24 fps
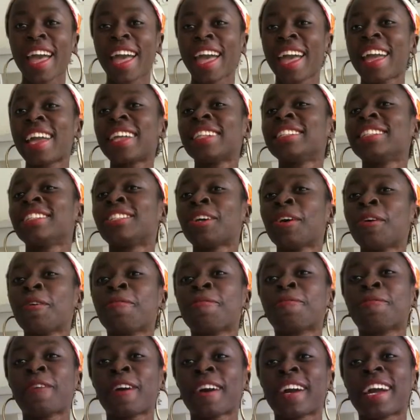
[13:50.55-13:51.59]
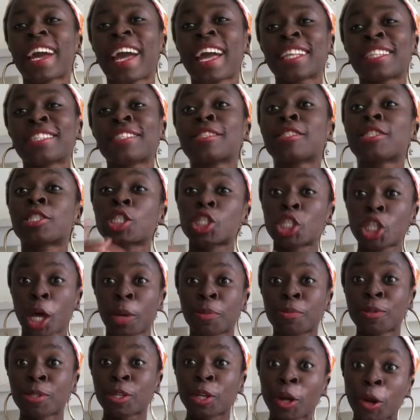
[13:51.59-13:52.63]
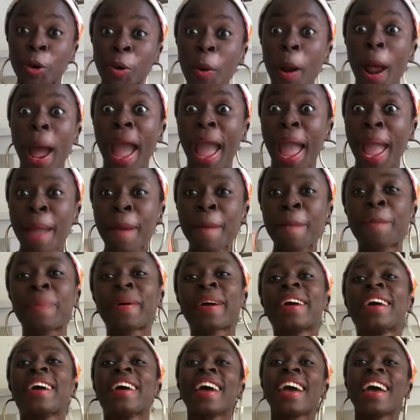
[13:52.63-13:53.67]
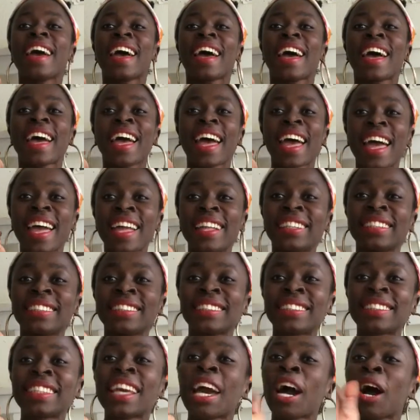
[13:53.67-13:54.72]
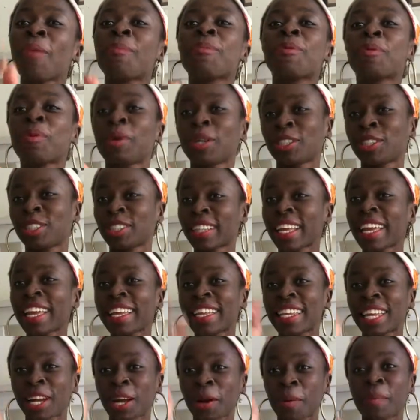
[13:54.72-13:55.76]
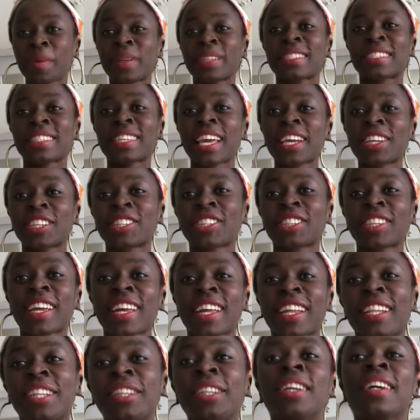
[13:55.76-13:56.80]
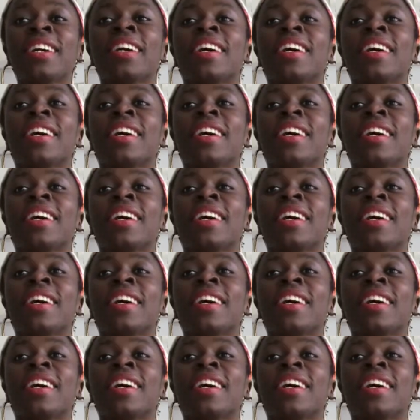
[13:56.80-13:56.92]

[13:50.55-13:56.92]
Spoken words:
And don't forget to subscribe and tell me what you think in the comment section.